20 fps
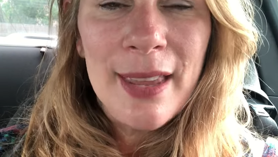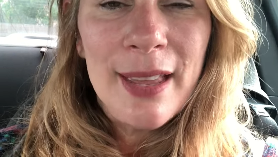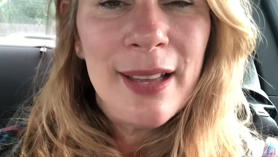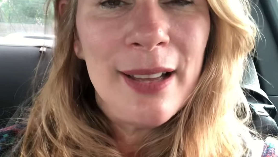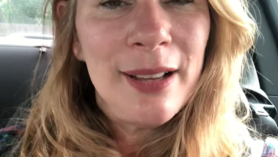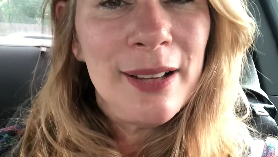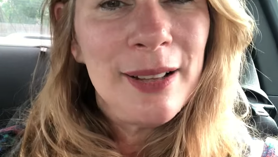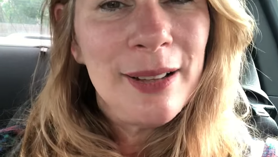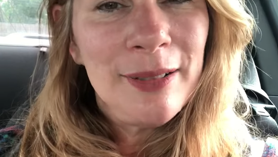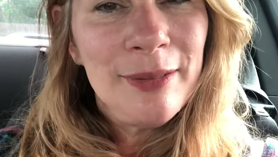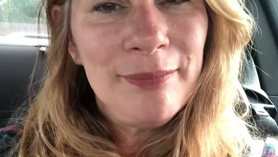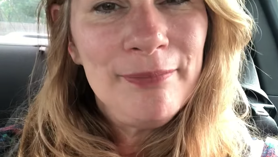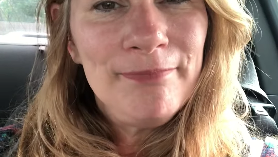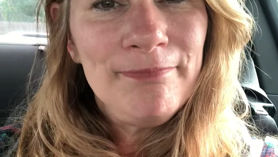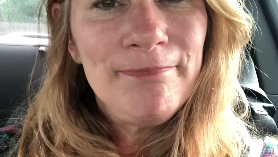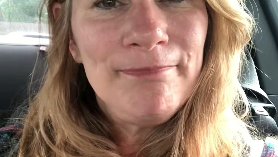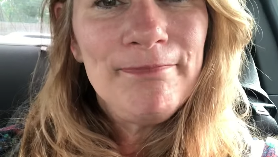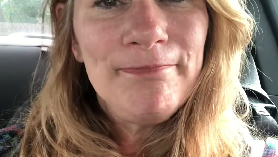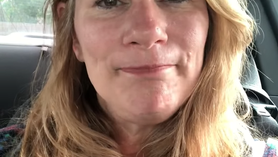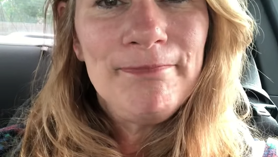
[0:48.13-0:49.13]

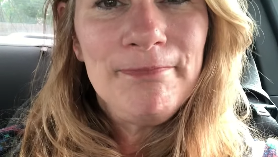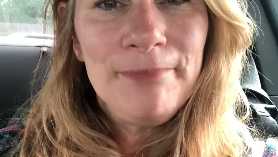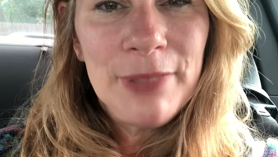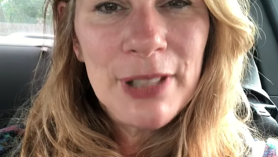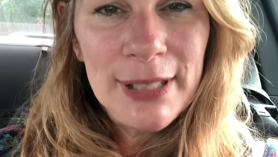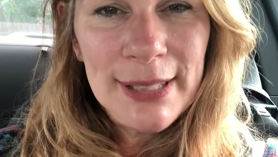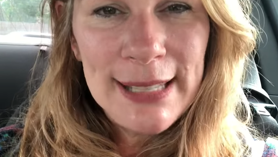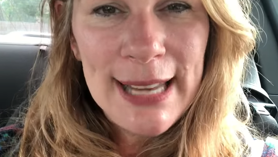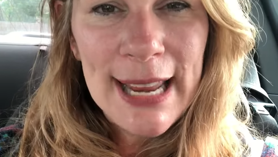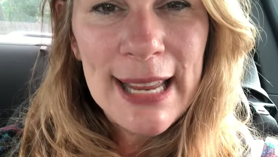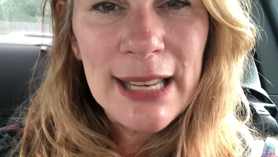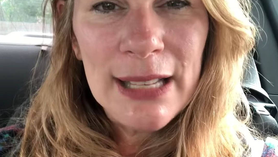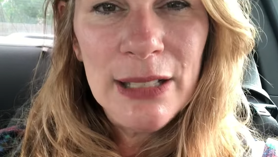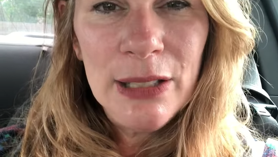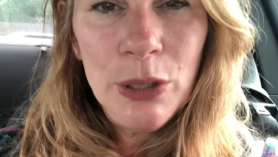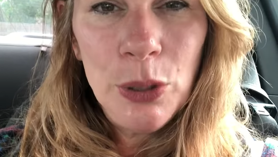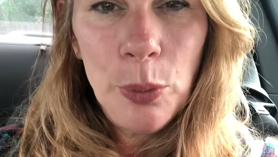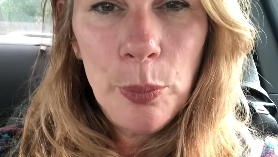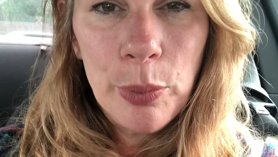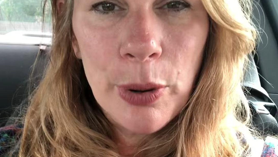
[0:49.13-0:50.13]
Um, just taking a
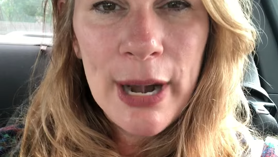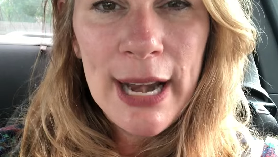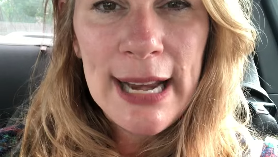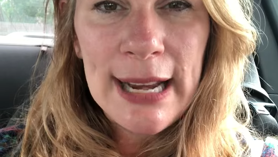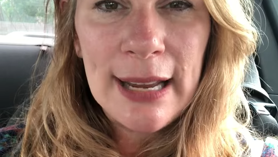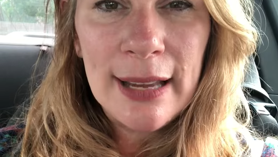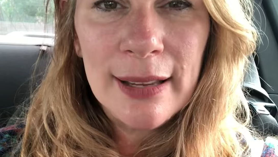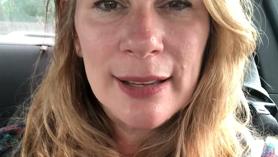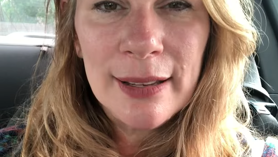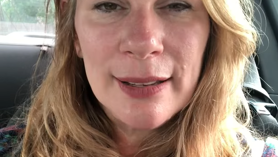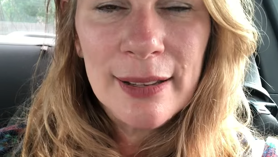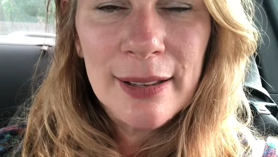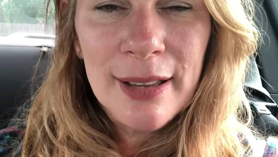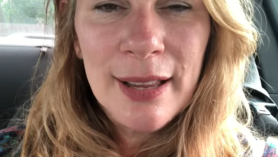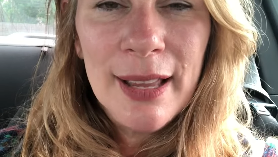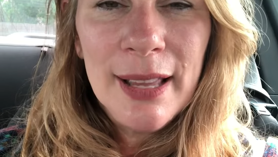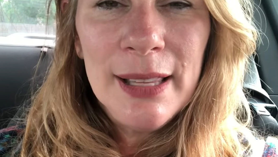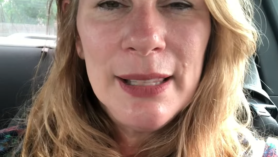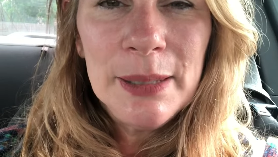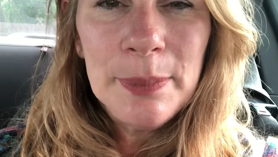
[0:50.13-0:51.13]
little break
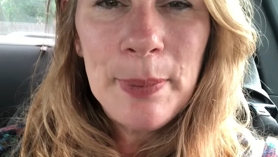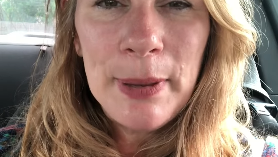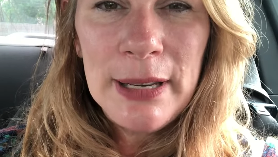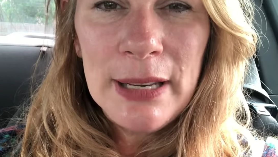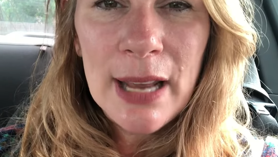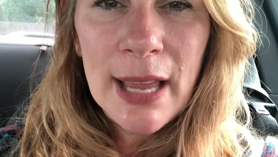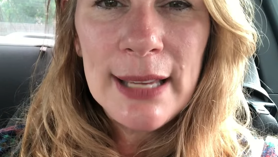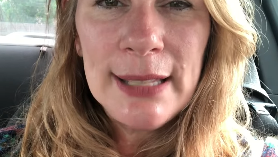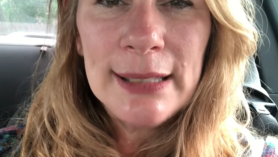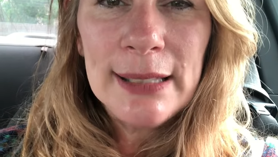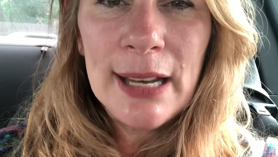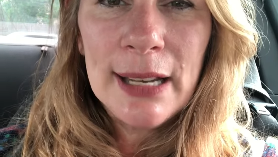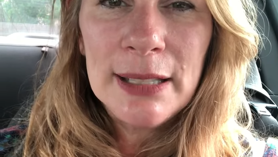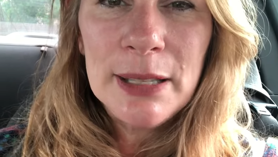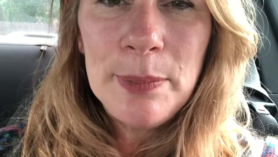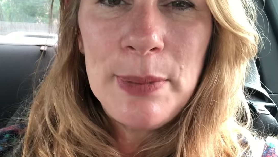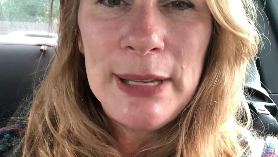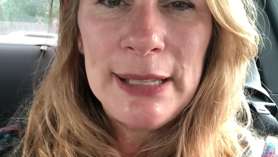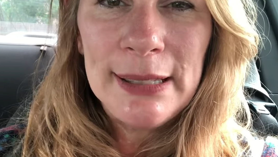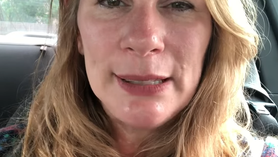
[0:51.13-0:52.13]
it's been nice not
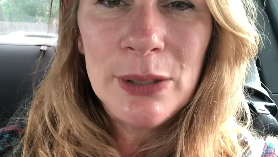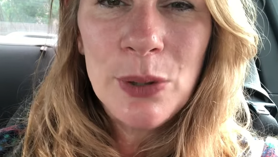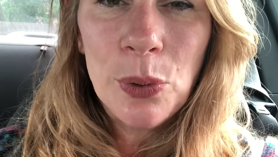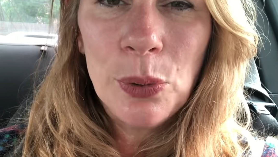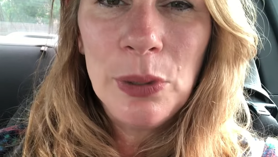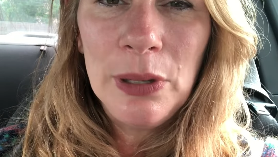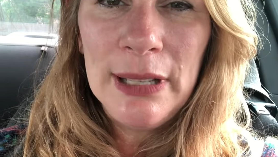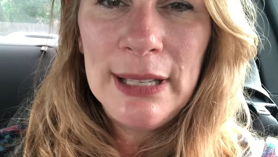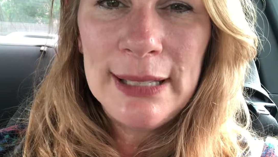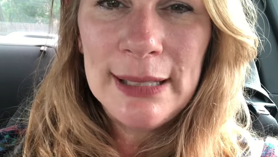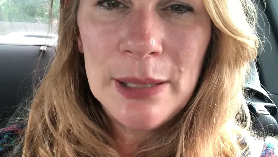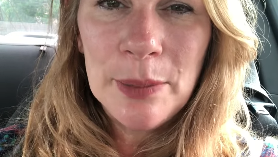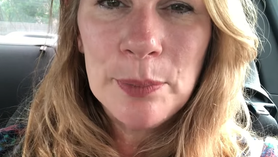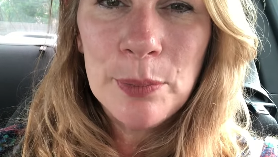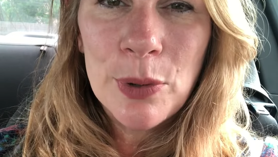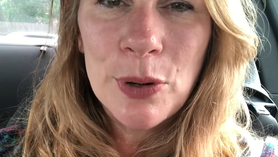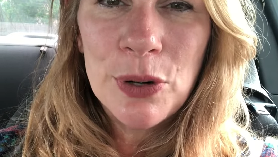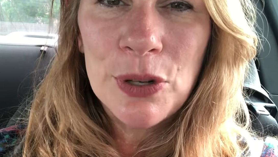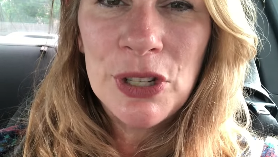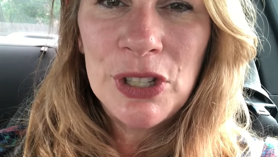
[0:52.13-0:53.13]
to be totally
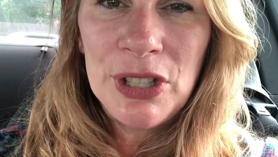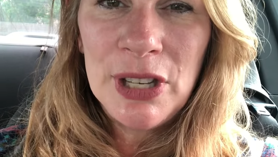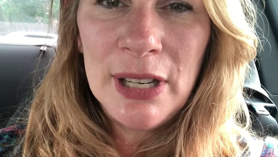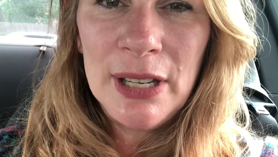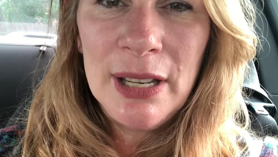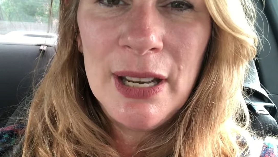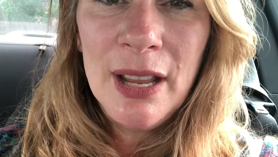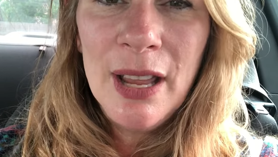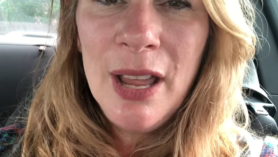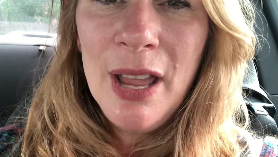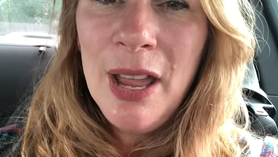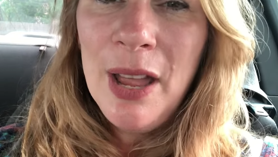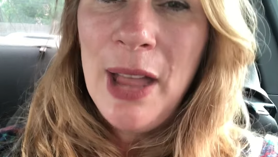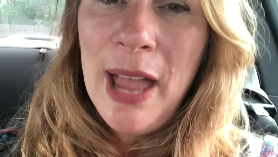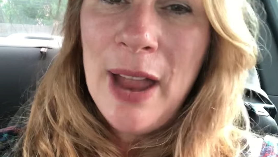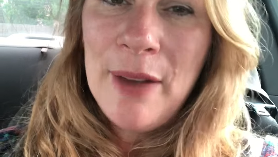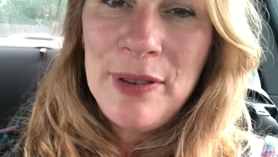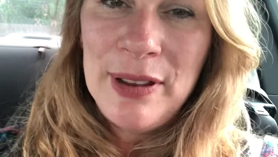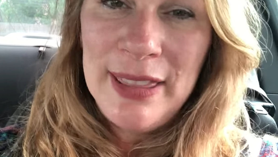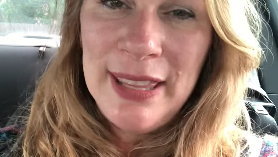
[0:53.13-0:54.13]
submerged in
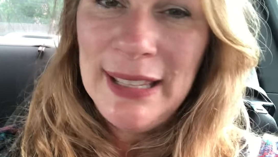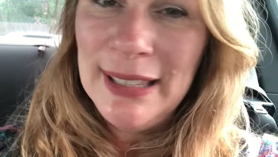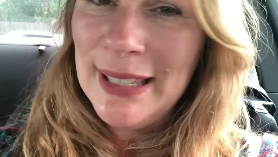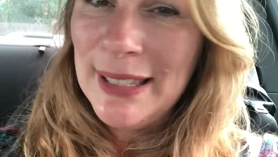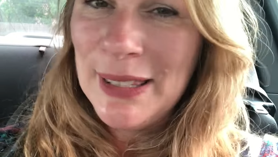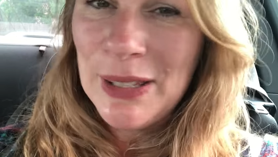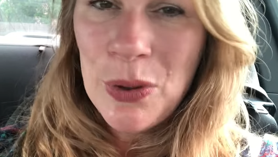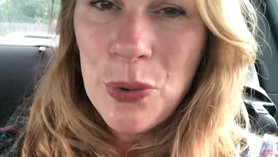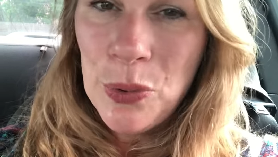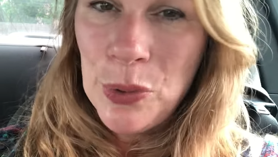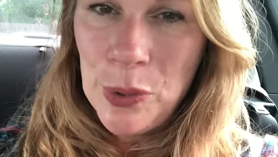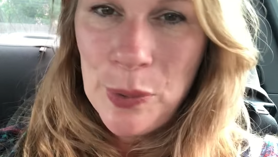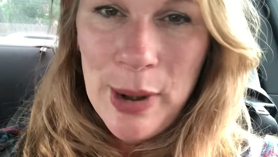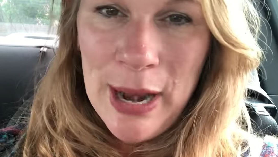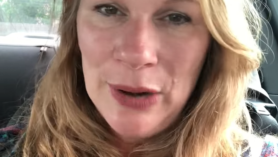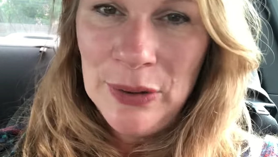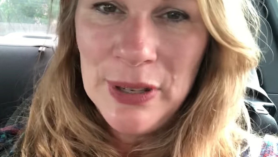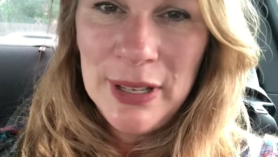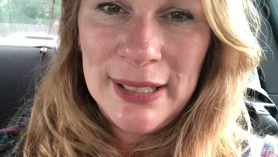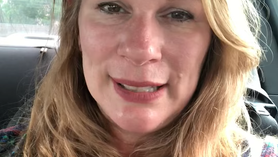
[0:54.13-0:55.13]
everything that's going
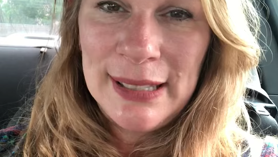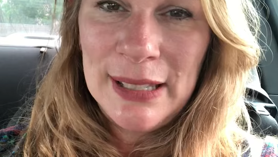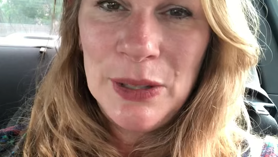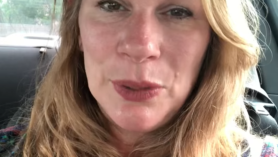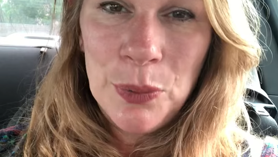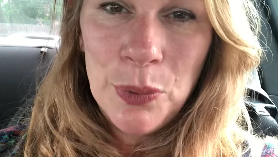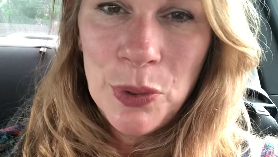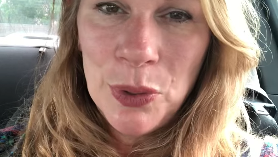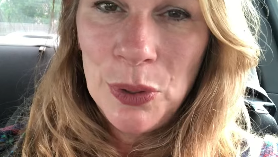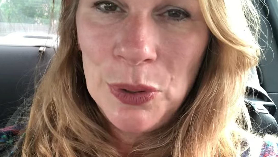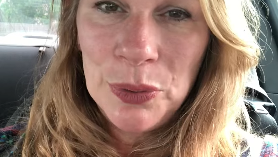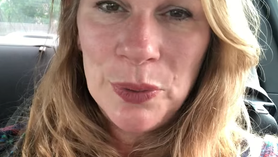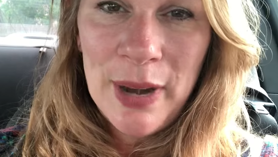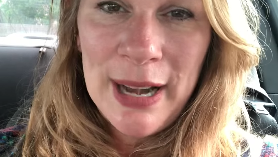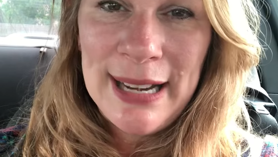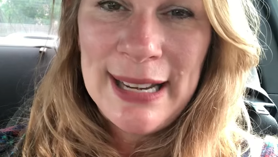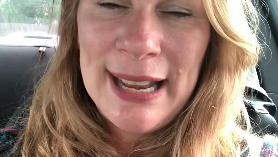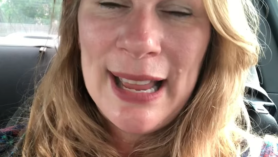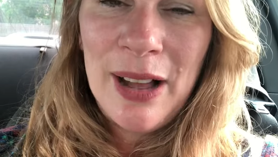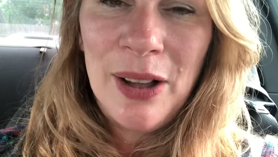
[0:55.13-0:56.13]
around us in the world
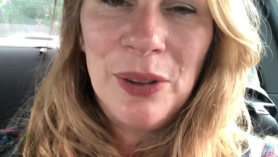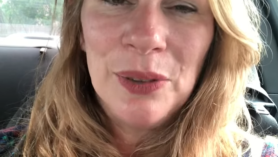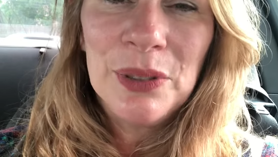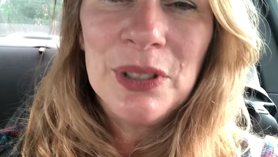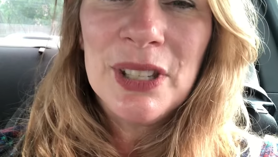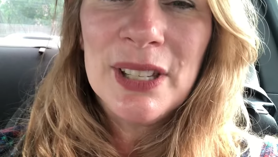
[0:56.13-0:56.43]
right now.